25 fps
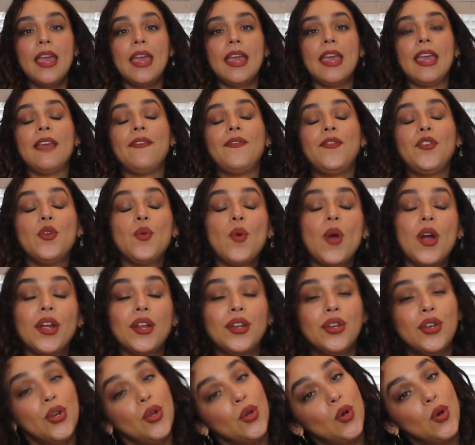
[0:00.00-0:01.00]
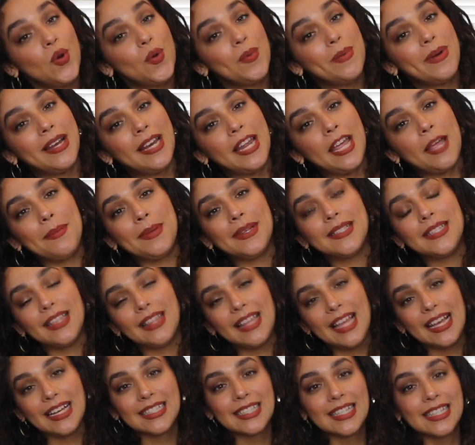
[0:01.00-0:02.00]
If you are new, my name is
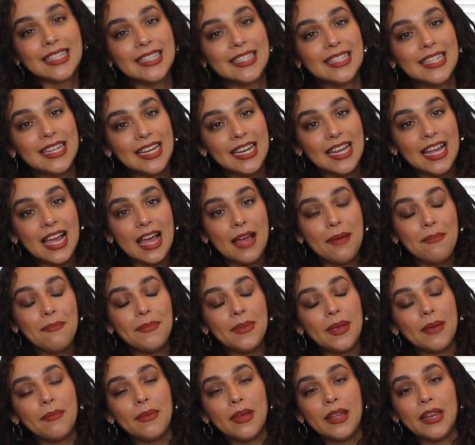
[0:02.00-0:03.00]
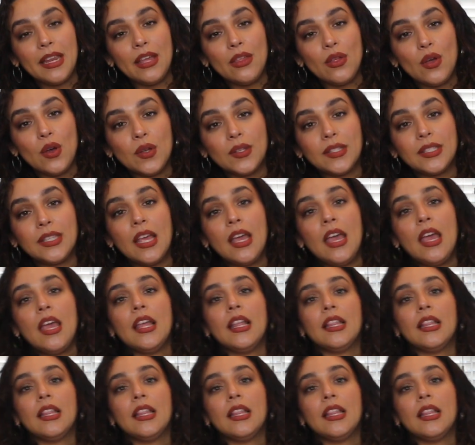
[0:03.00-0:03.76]
Alexis DM. Bienvenidos.